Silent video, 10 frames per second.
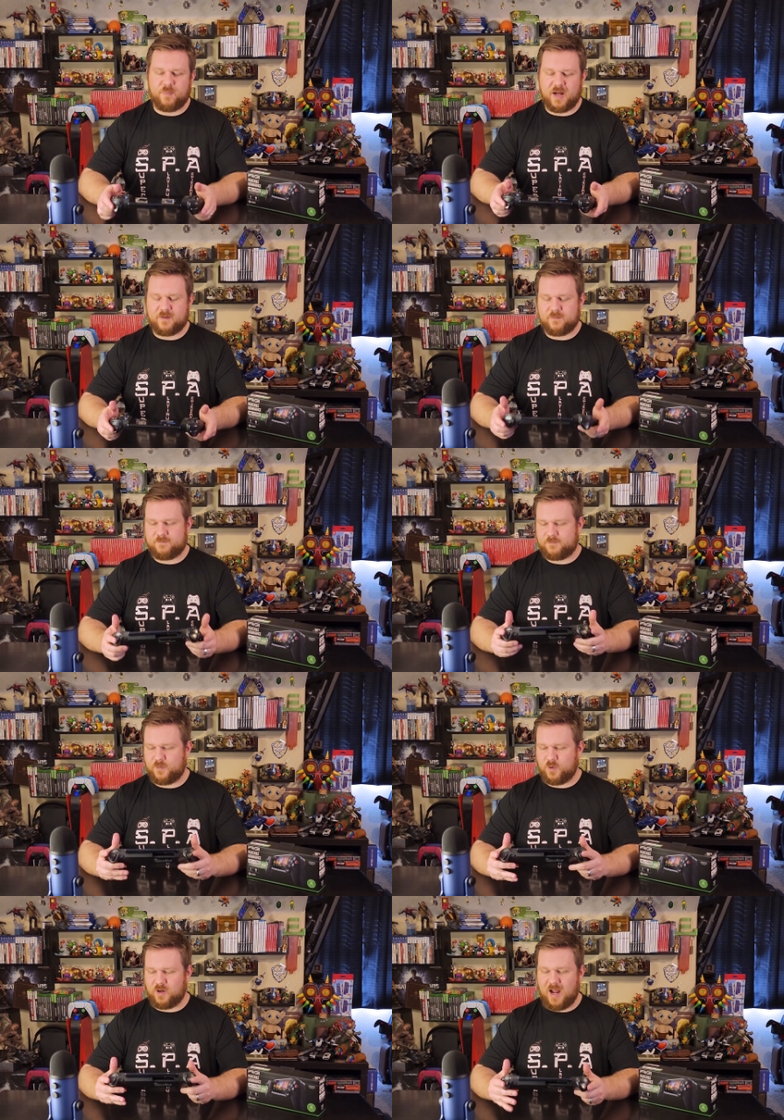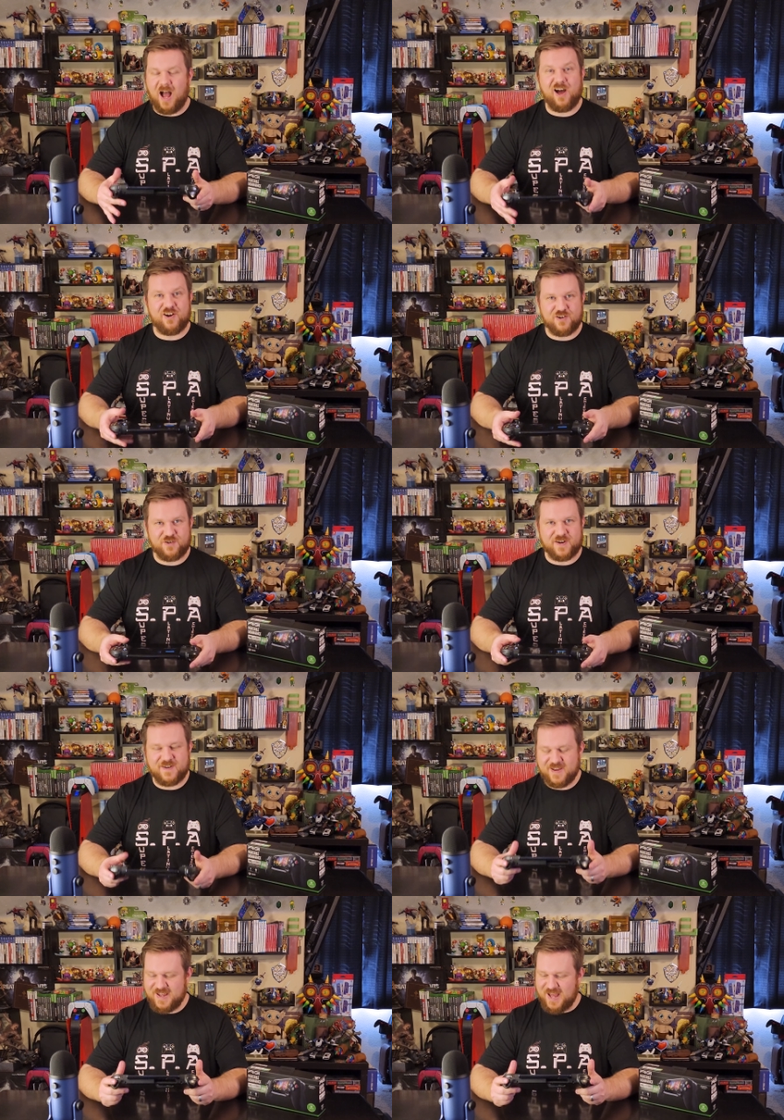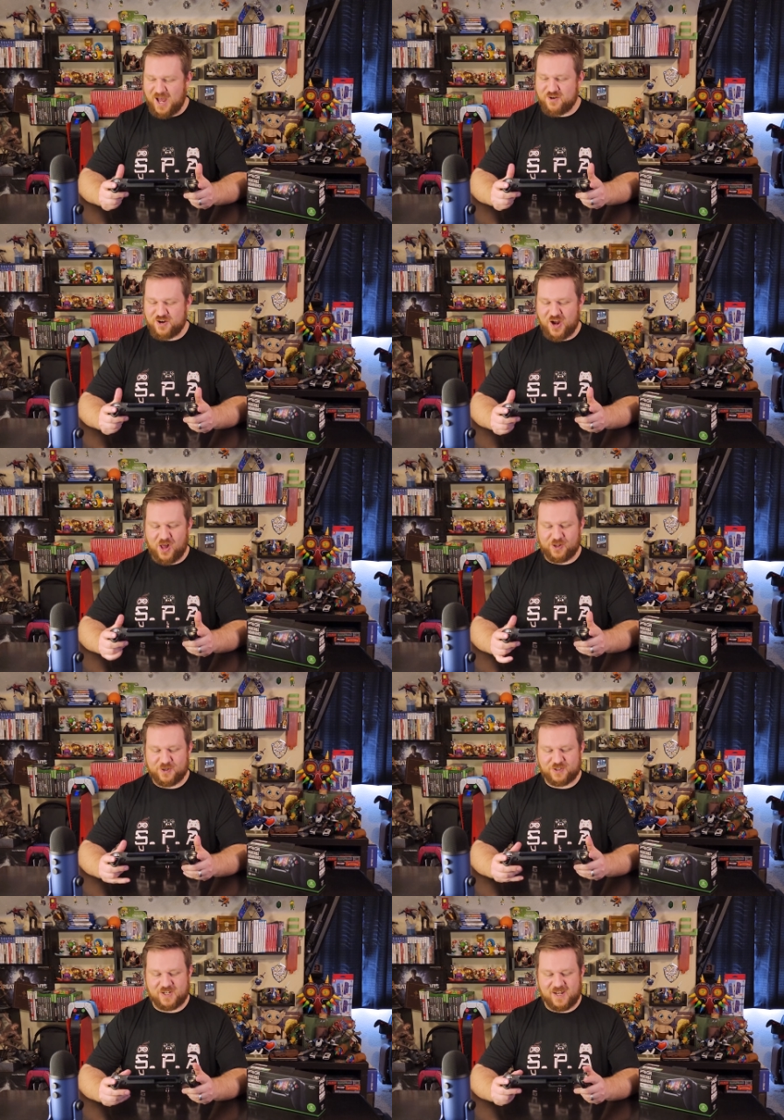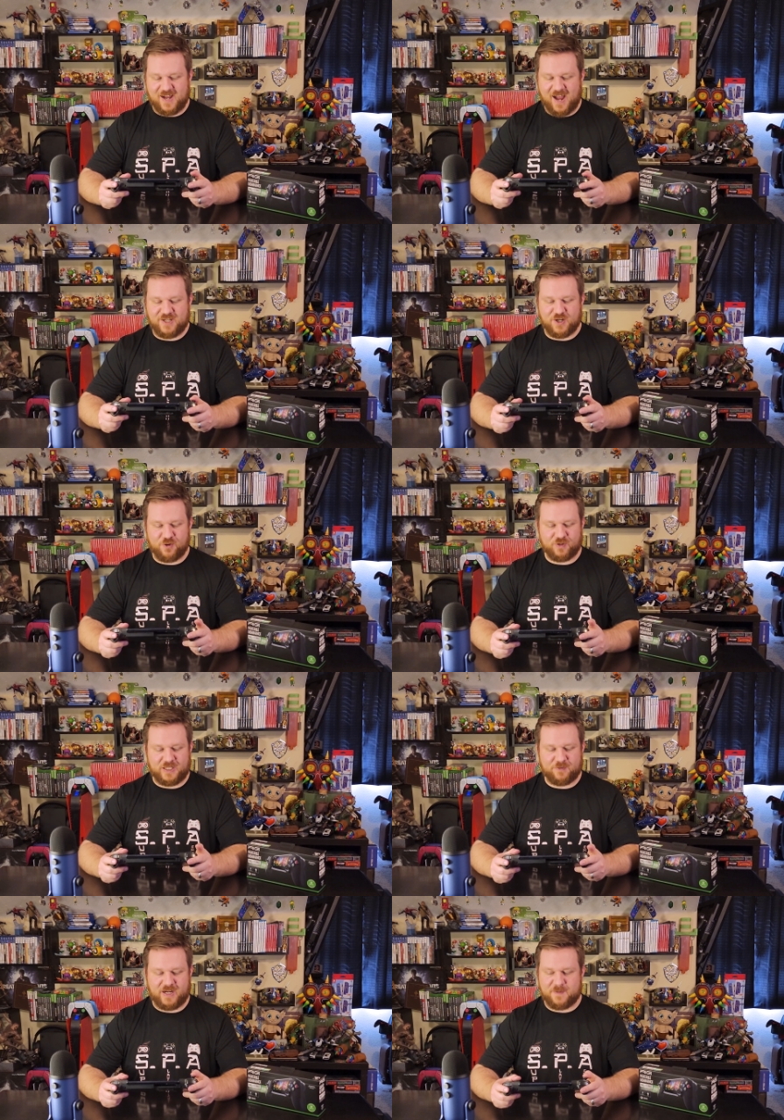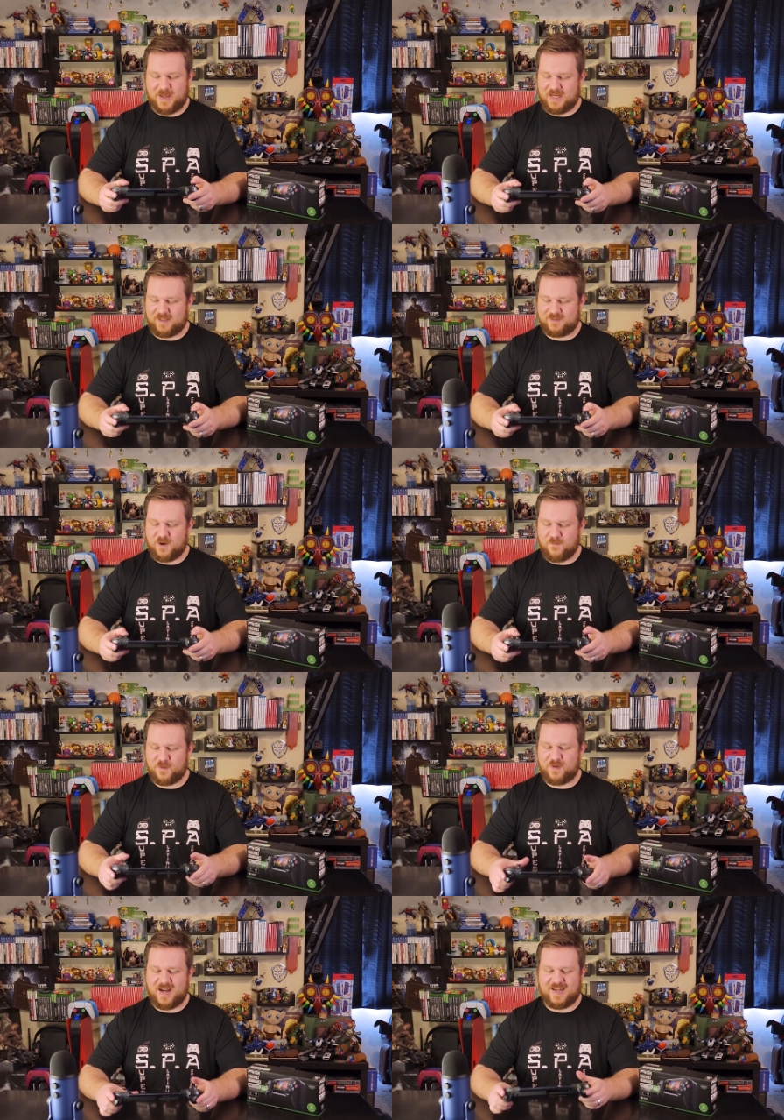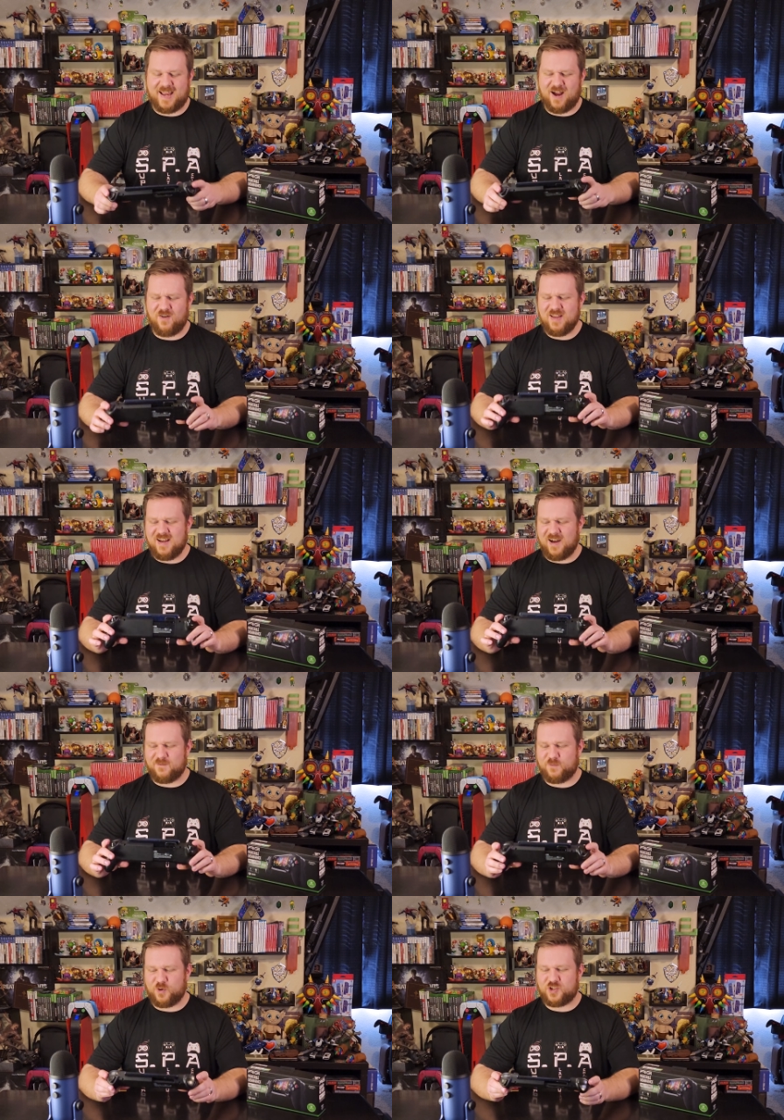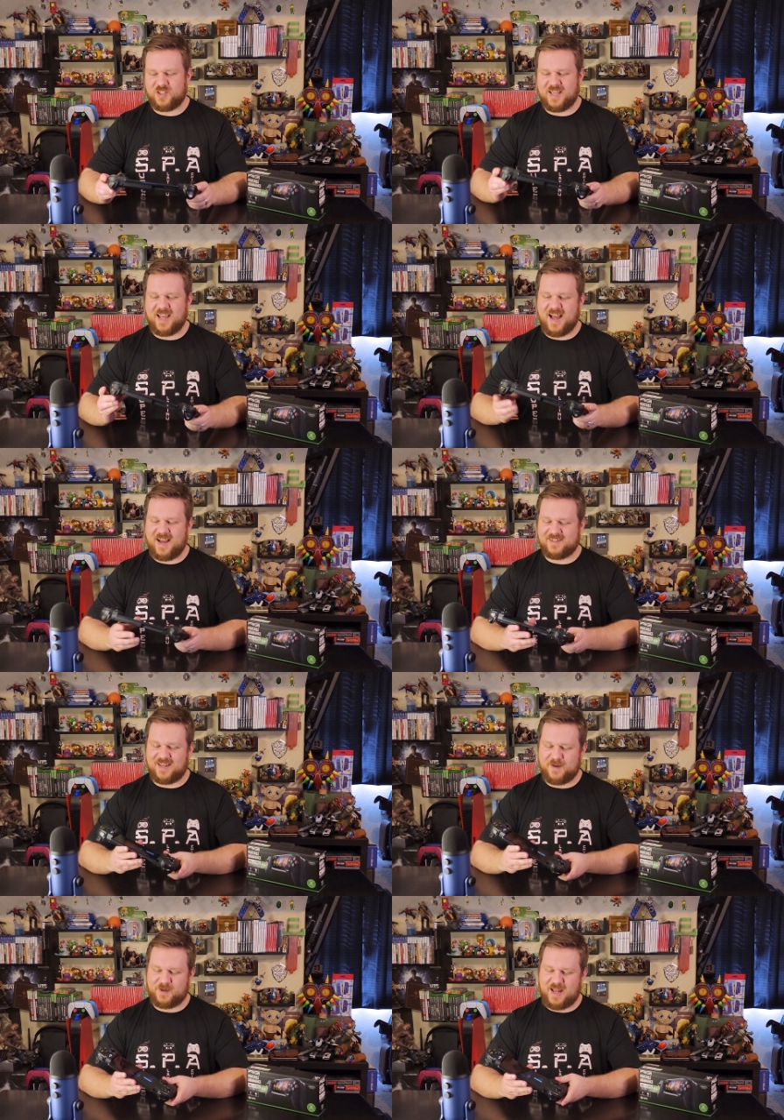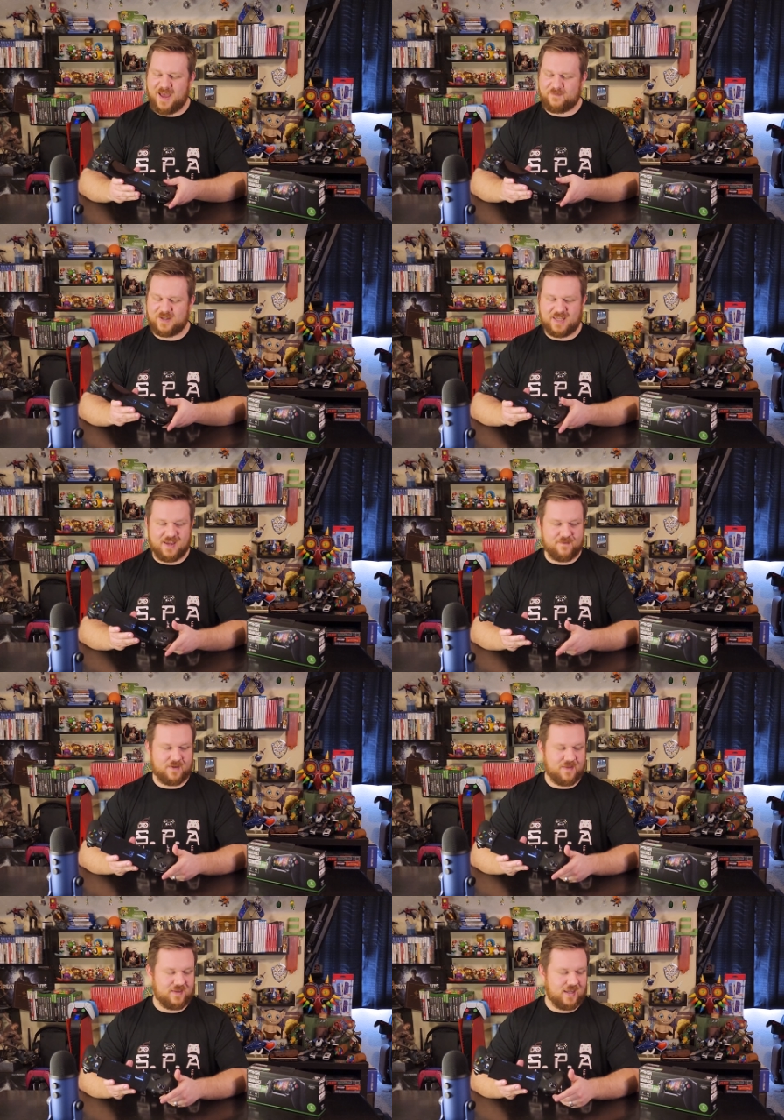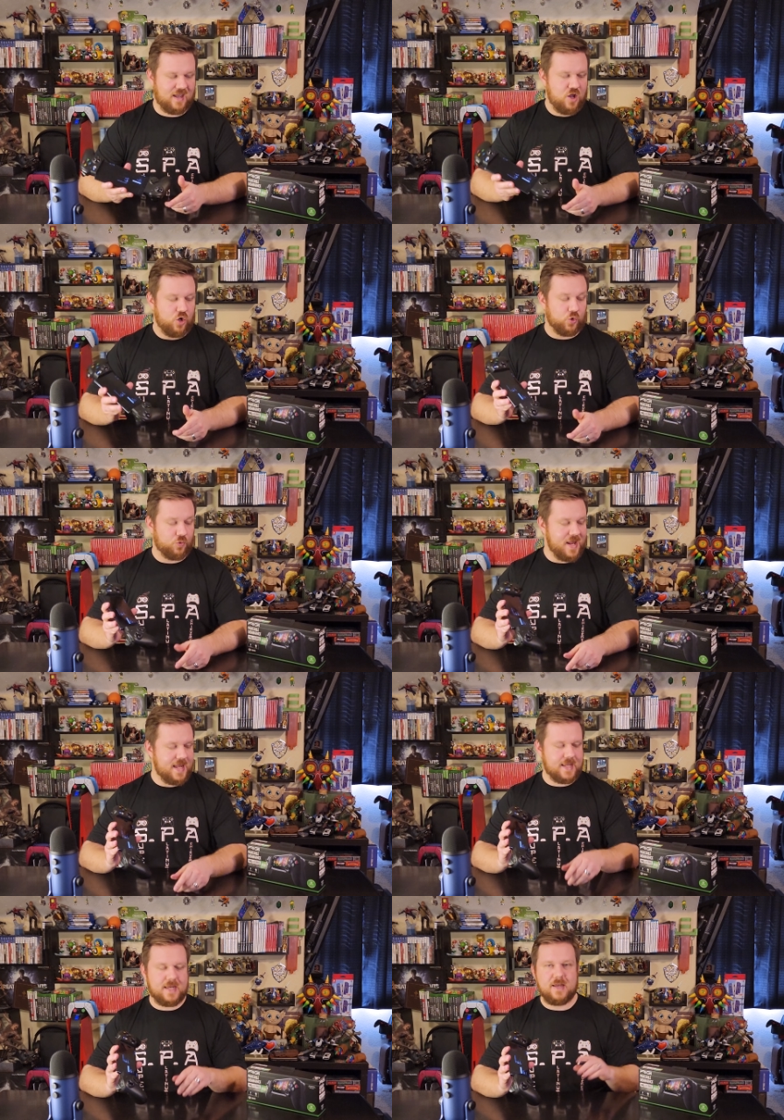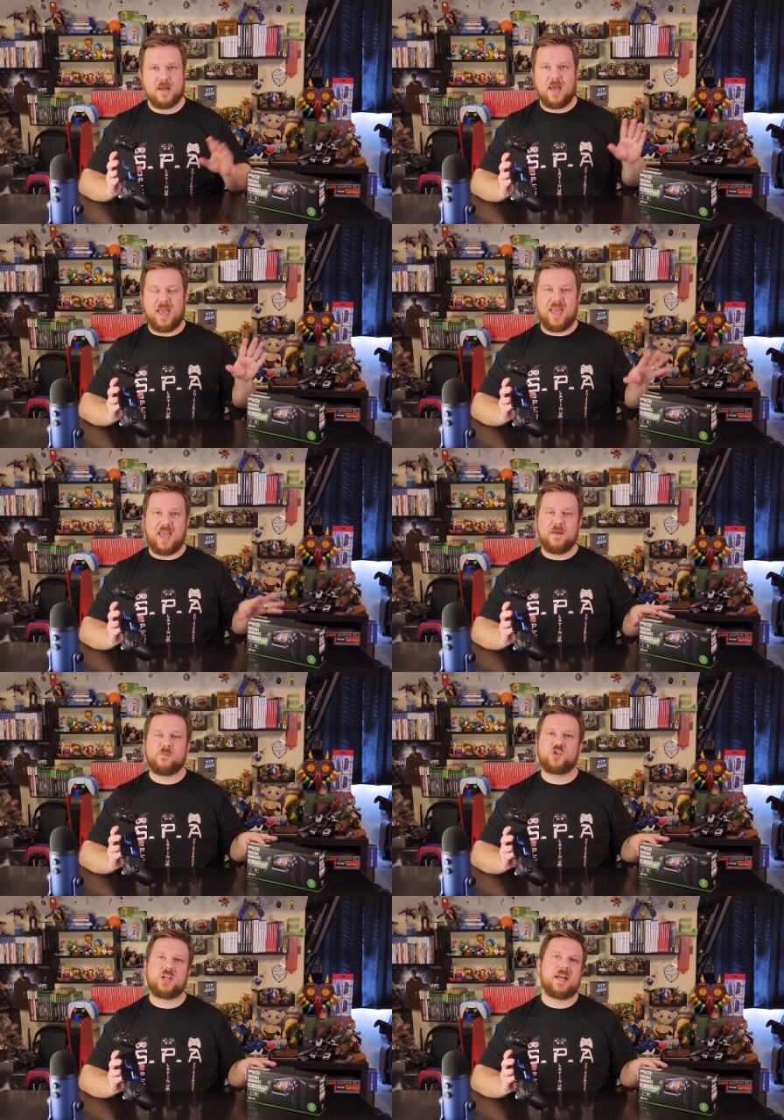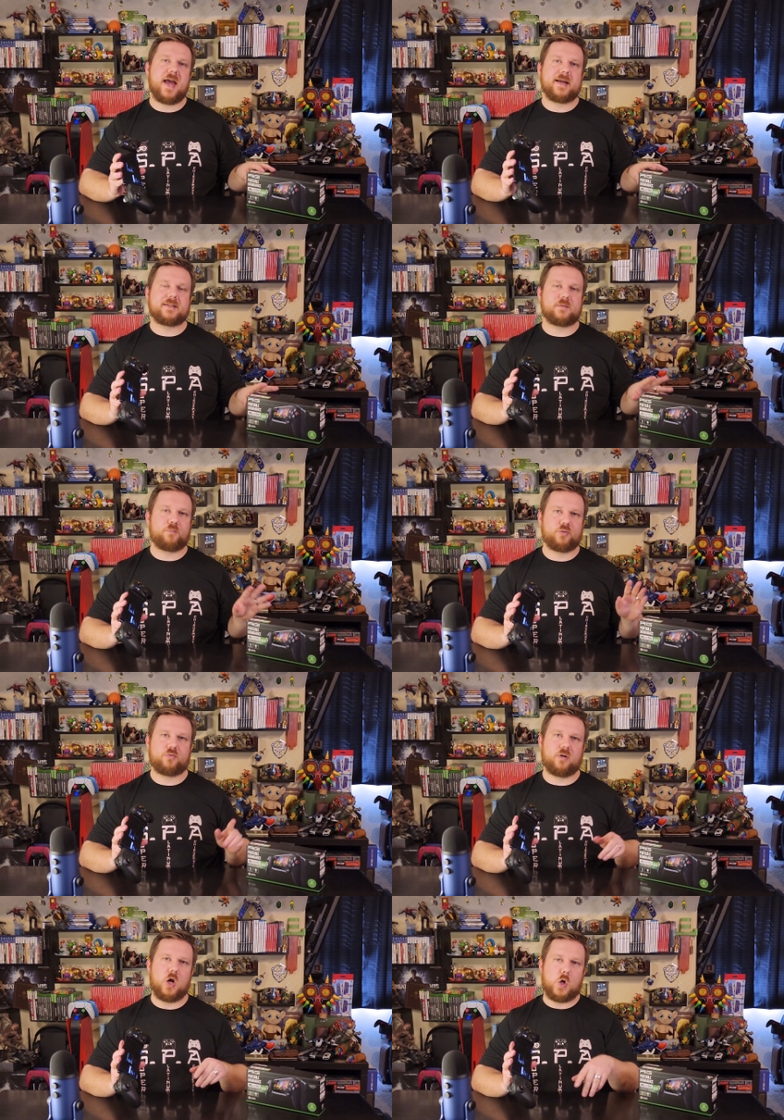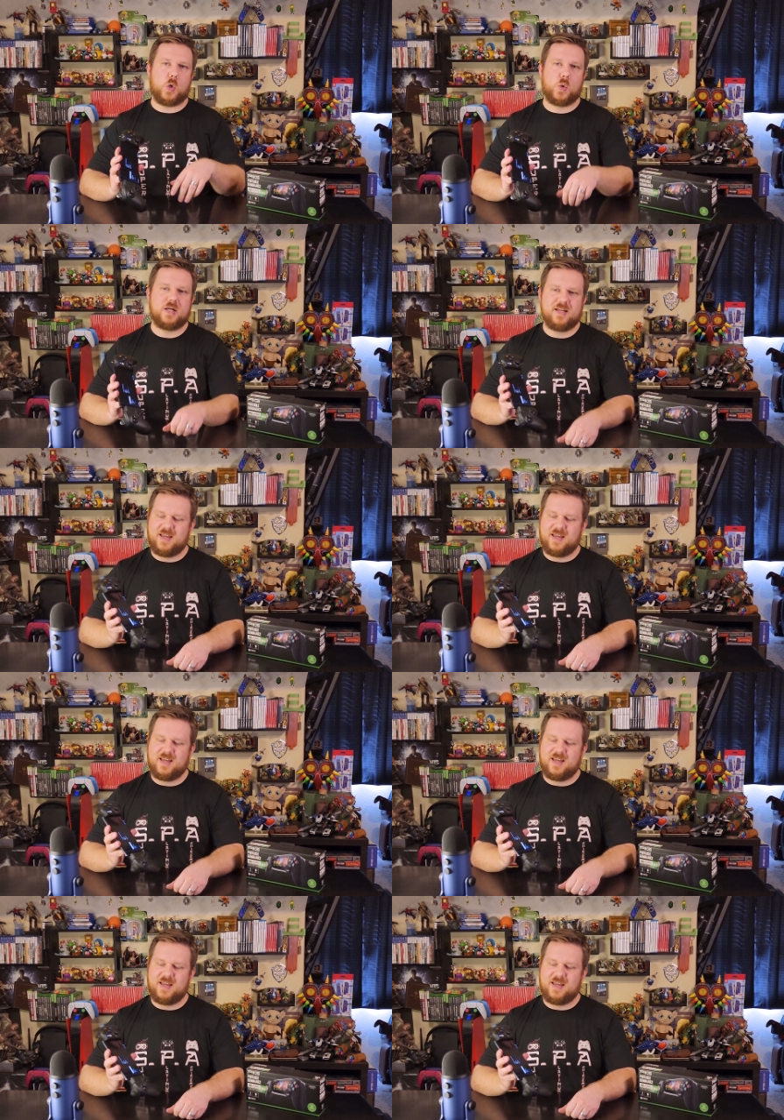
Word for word: But for $100, uh, I don't really recommend it. So for right now, unfortunately, guys, I'm going to have to give the Rig MGX Pro